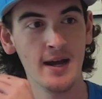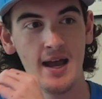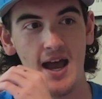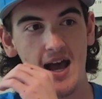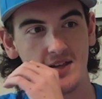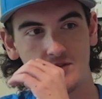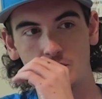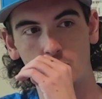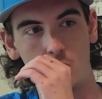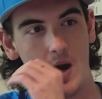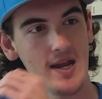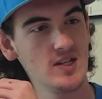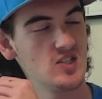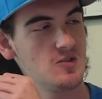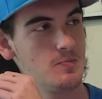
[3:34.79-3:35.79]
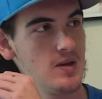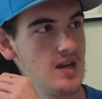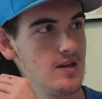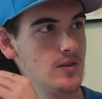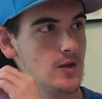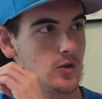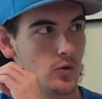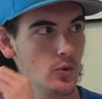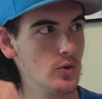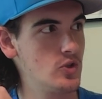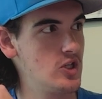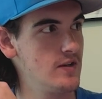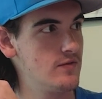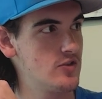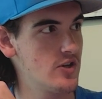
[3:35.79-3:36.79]
Has great speed. The crew
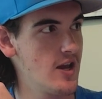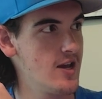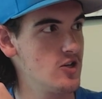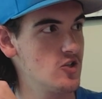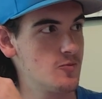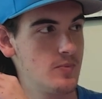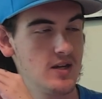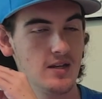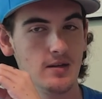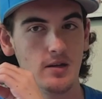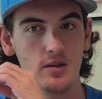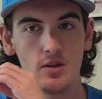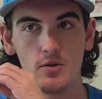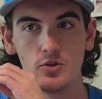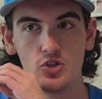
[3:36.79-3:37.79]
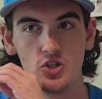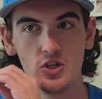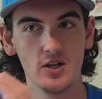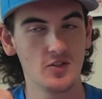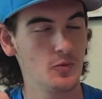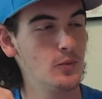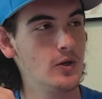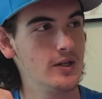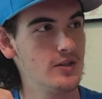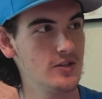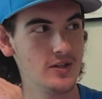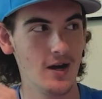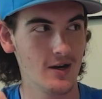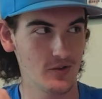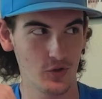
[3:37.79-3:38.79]
chief change has been just what the
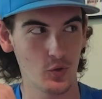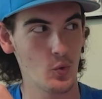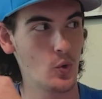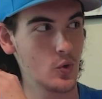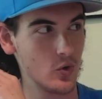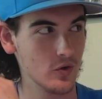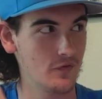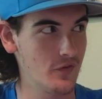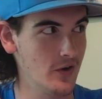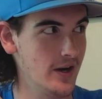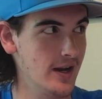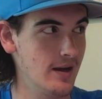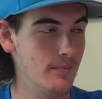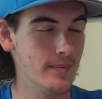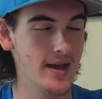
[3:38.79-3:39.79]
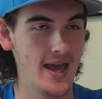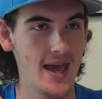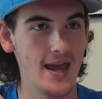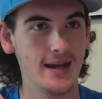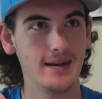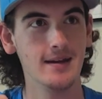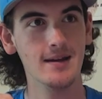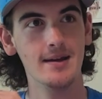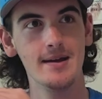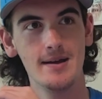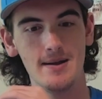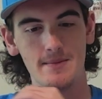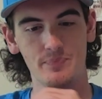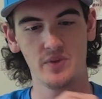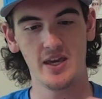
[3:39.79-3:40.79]
doctor ordered for him, and
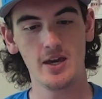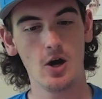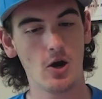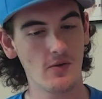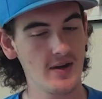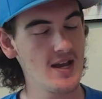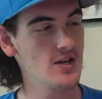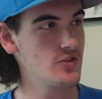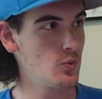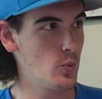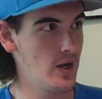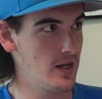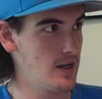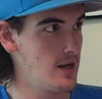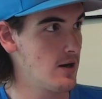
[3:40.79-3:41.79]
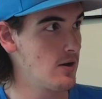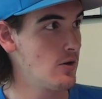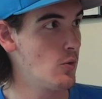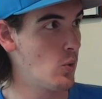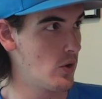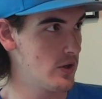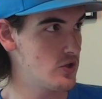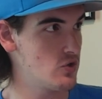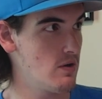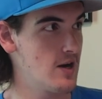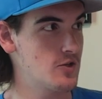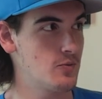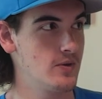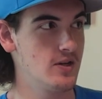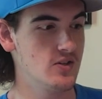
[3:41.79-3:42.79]
he already has a win here, one of the
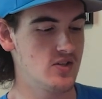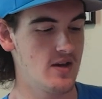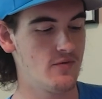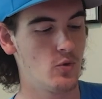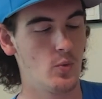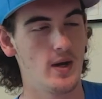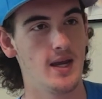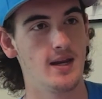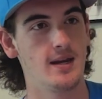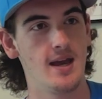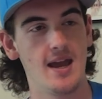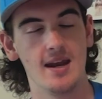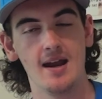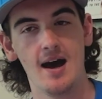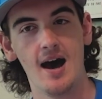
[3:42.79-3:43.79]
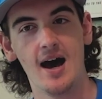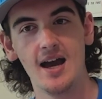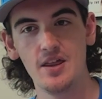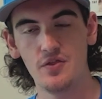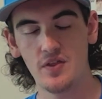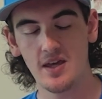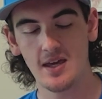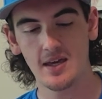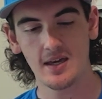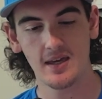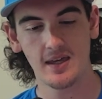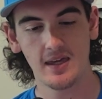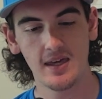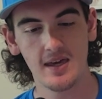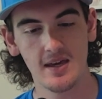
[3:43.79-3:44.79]
tracks where he does have a win, and I think
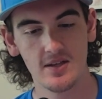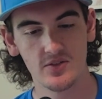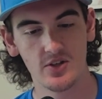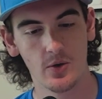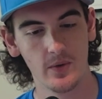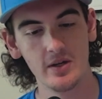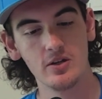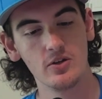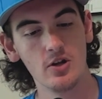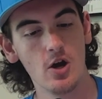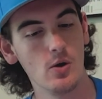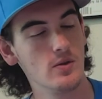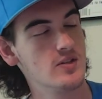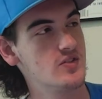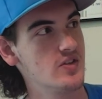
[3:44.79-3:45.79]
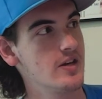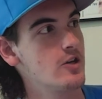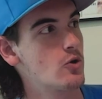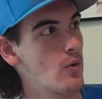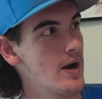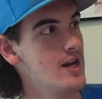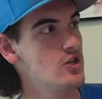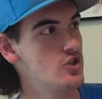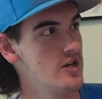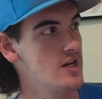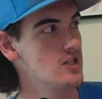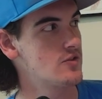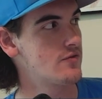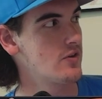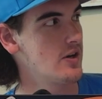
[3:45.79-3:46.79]
he is going to know this is a great
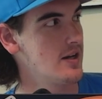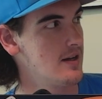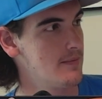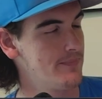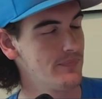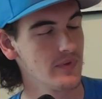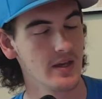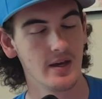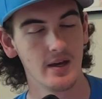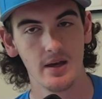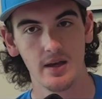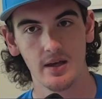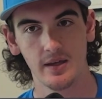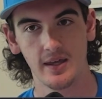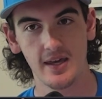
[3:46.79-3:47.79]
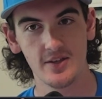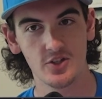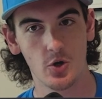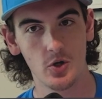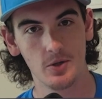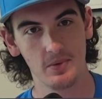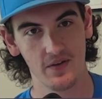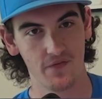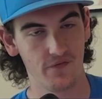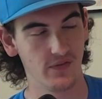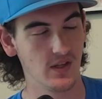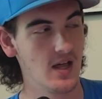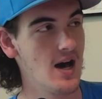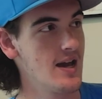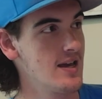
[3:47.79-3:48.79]
chance for him. He is going to be
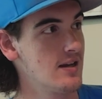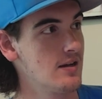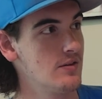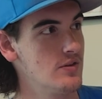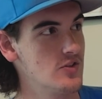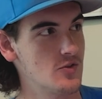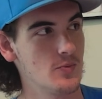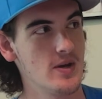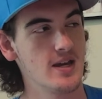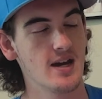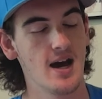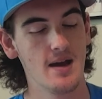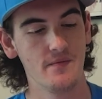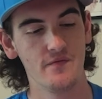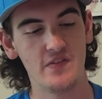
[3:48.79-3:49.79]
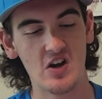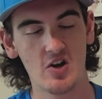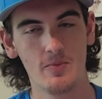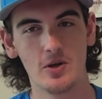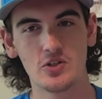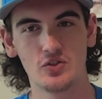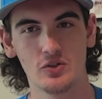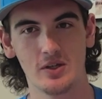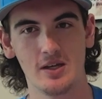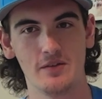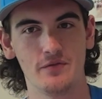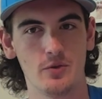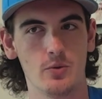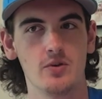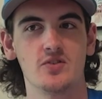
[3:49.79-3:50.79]
flying this week. I'm very much looking
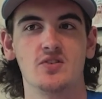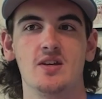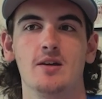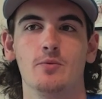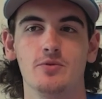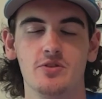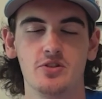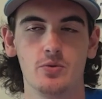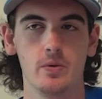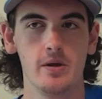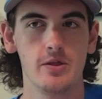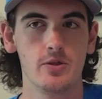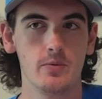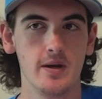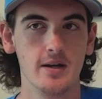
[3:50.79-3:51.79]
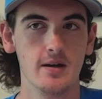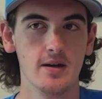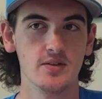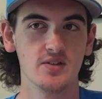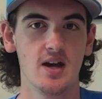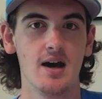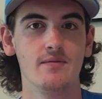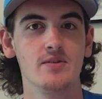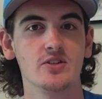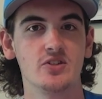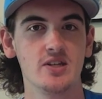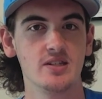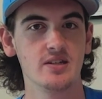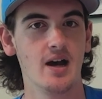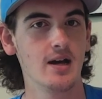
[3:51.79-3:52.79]
forward to seeing what the 23 does.
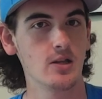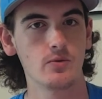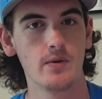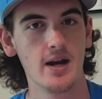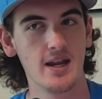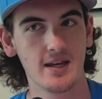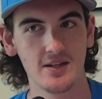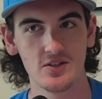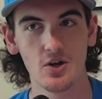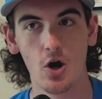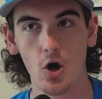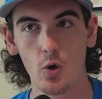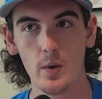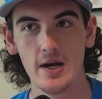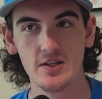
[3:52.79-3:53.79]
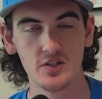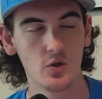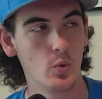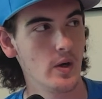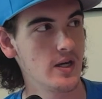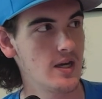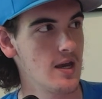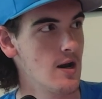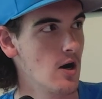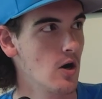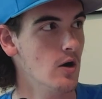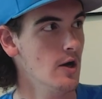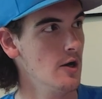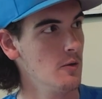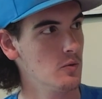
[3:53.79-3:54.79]
Obviously, Tyler Reddick is always quick
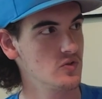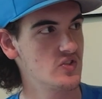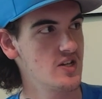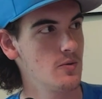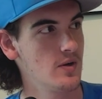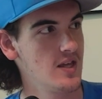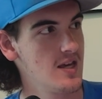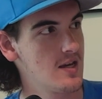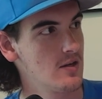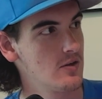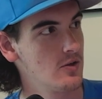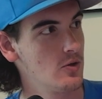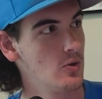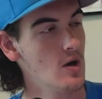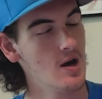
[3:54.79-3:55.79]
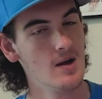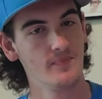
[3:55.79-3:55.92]
here. We'll see what he can do.